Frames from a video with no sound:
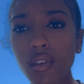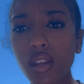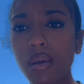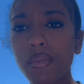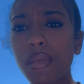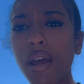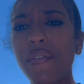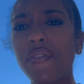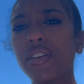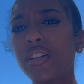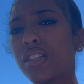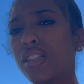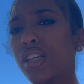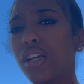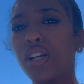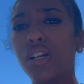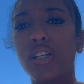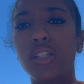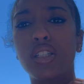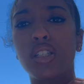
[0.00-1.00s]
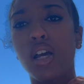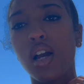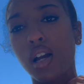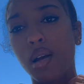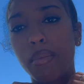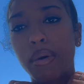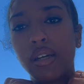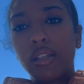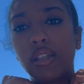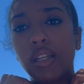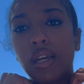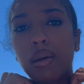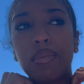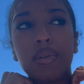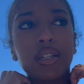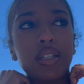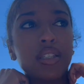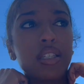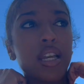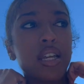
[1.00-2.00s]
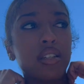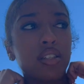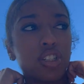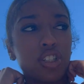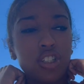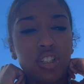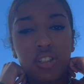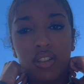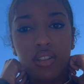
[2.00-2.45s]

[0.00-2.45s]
I'm not going to sit here and talk about that because that's,